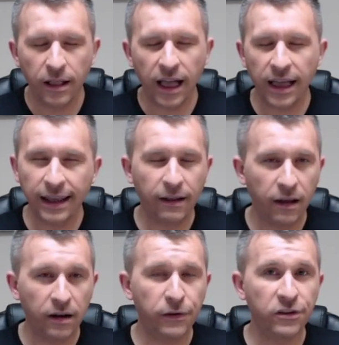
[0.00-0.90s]
I like
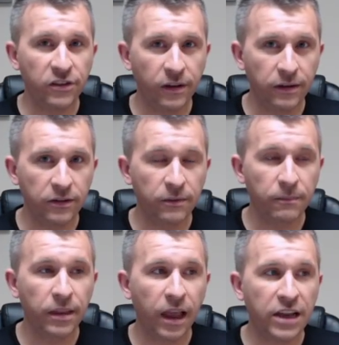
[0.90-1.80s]
all of her songs.
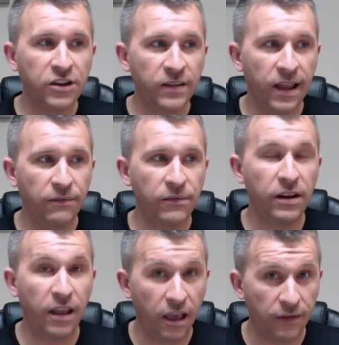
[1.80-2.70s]
I just haven't
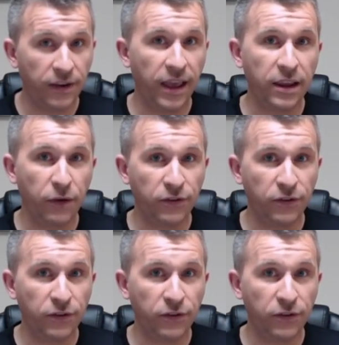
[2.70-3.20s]
loved any of her